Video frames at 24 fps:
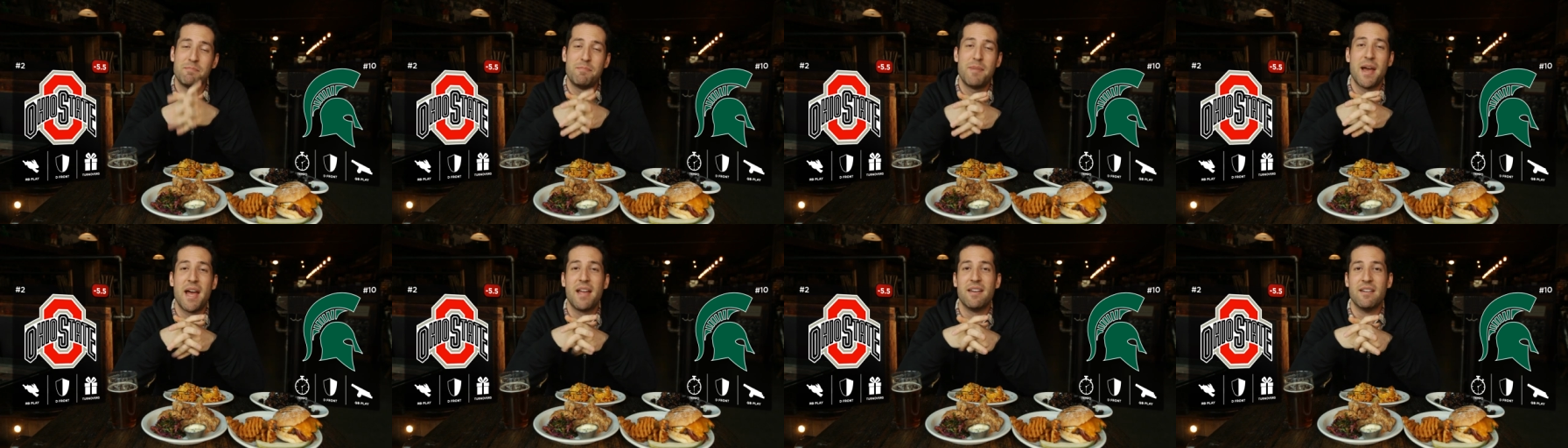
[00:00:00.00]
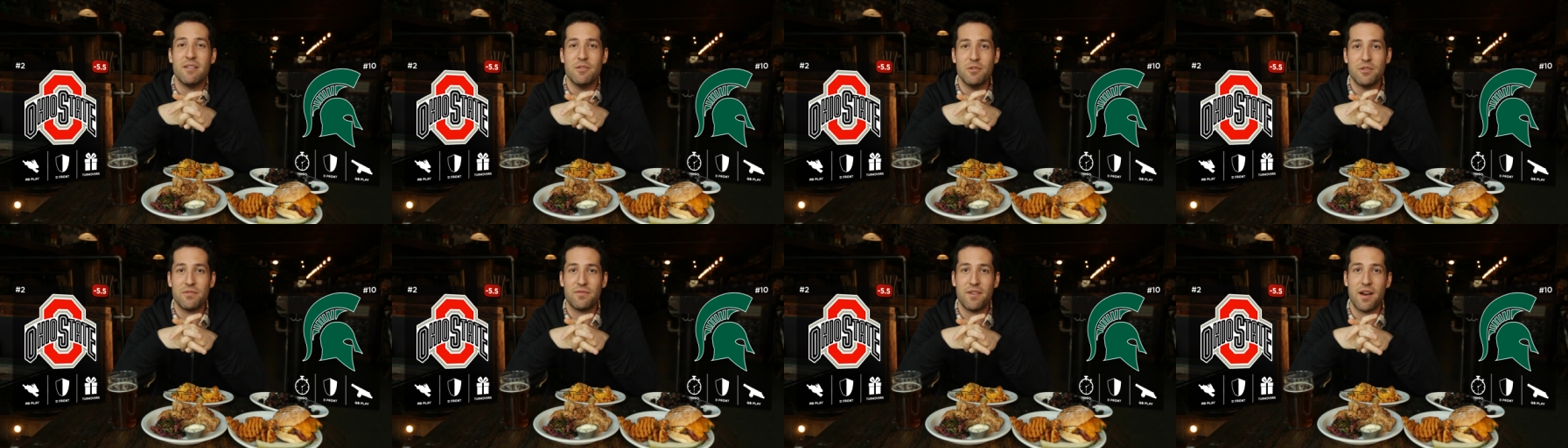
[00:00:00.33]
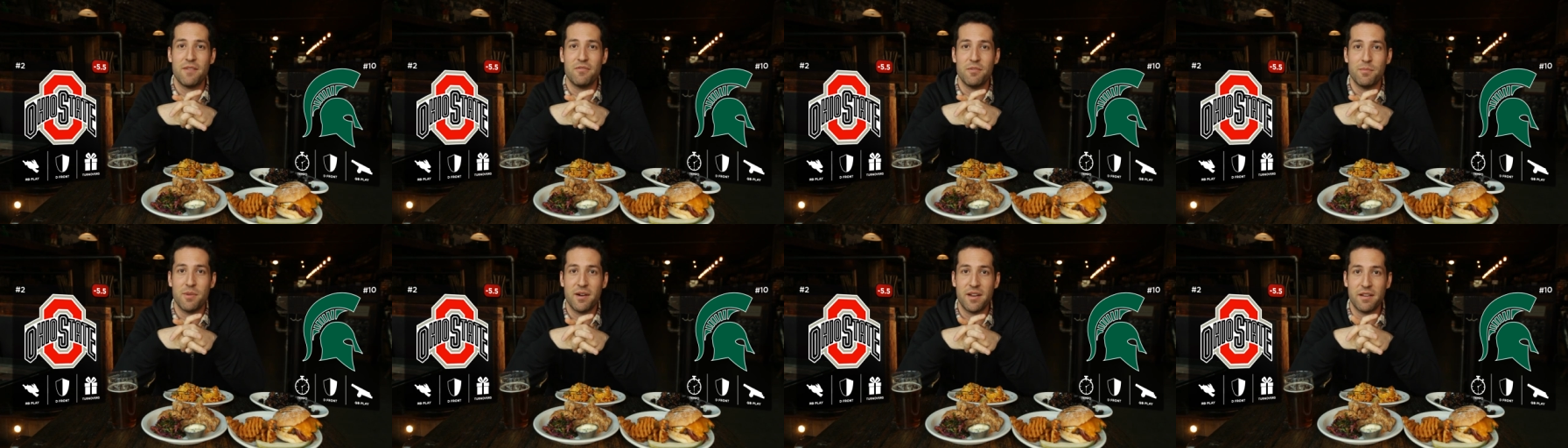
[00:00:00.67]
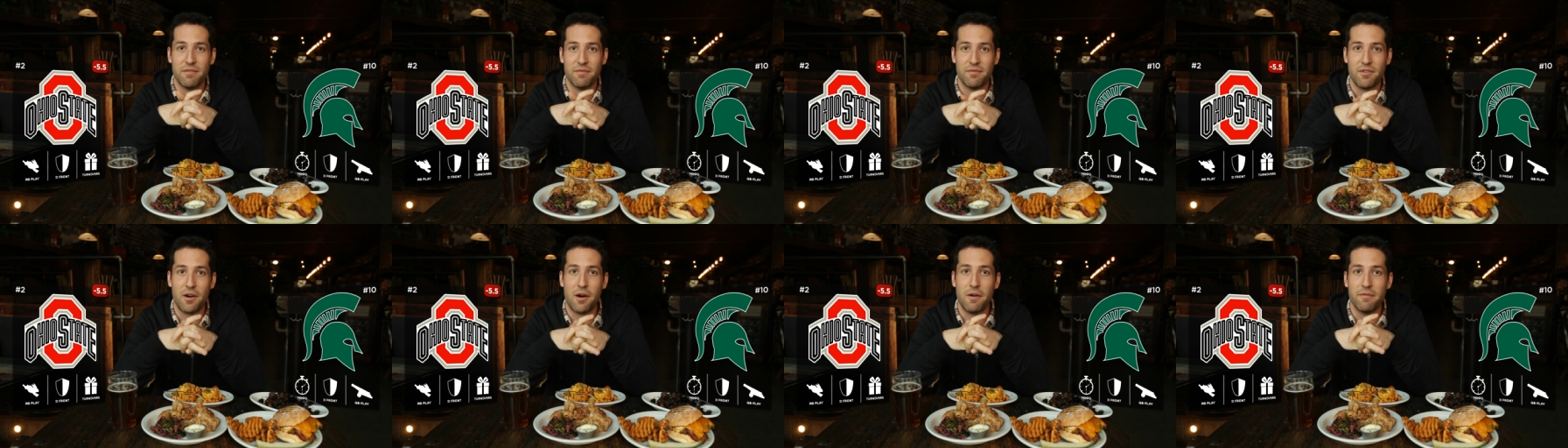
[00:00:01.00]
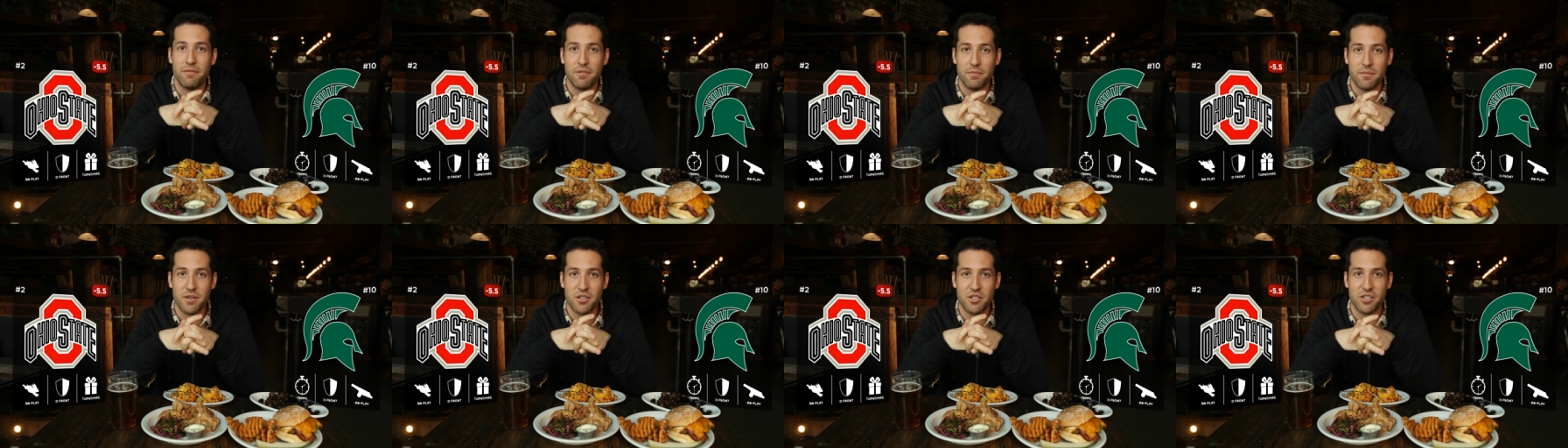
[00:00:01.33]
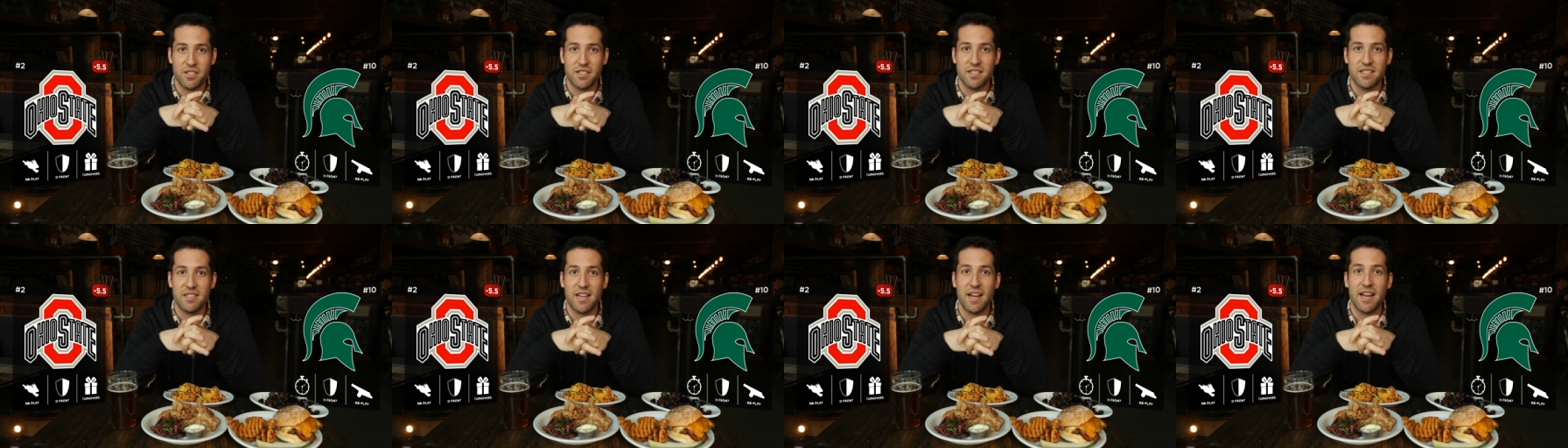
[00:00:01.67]
bad news for everybody involved for
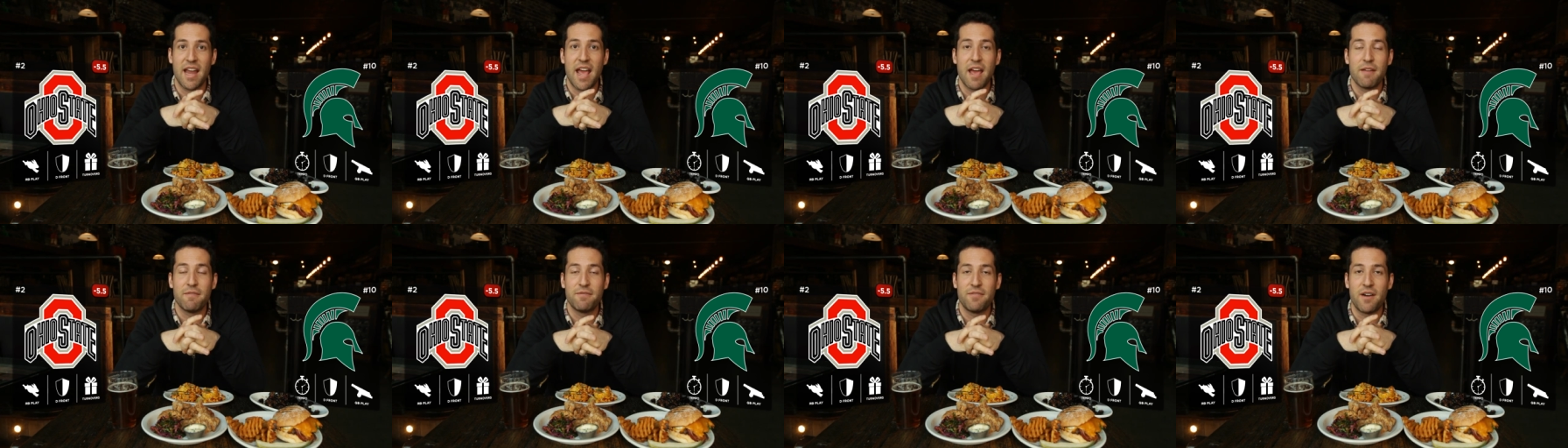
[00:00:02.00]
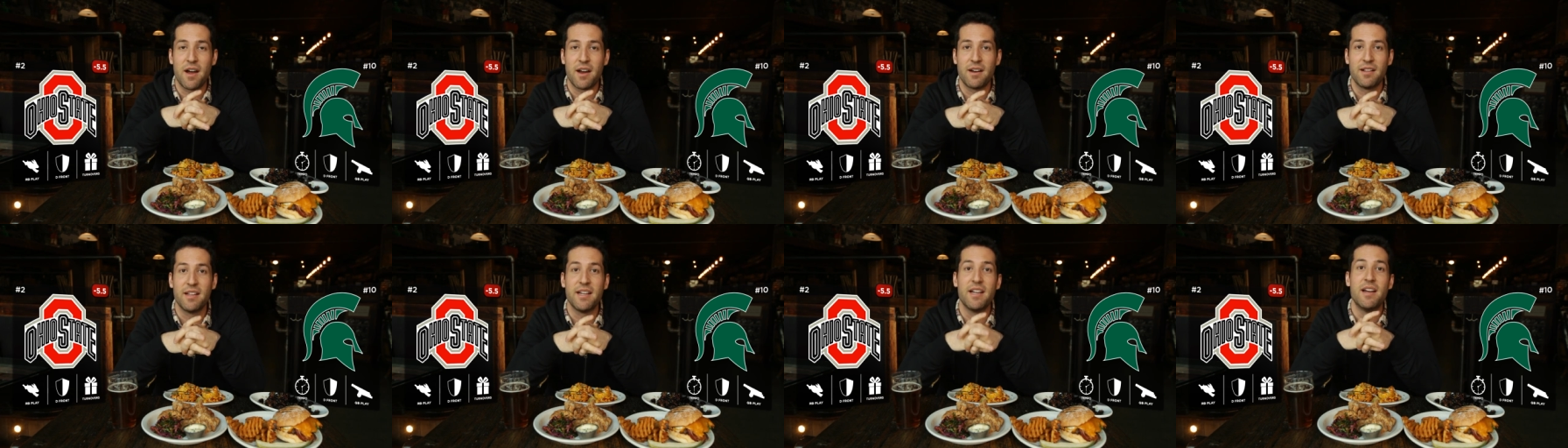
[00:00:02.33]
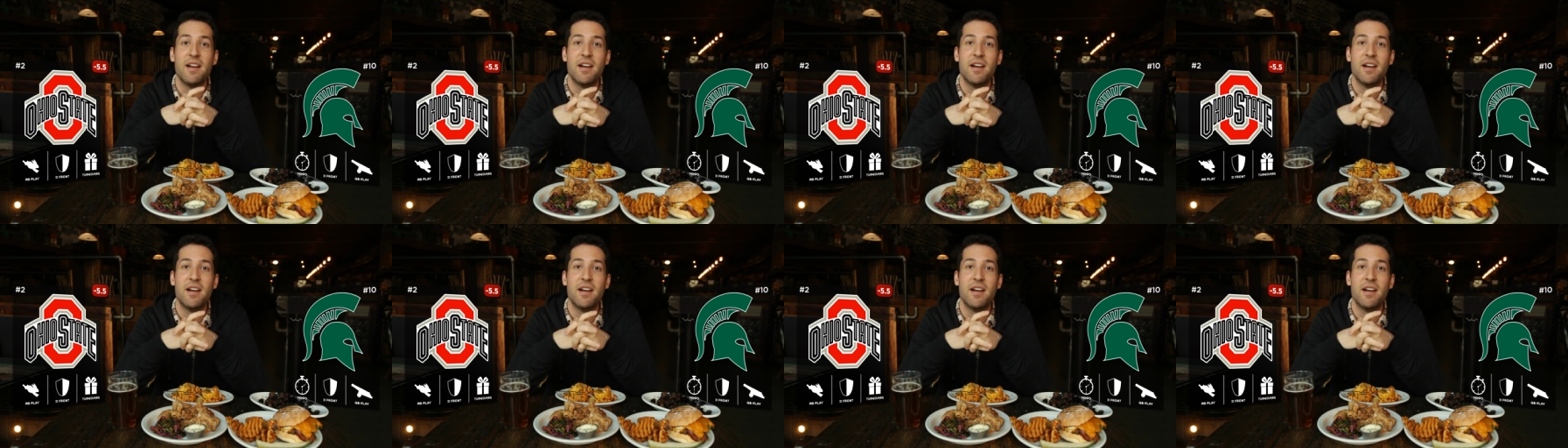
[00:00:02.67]
Michigan State. And finally,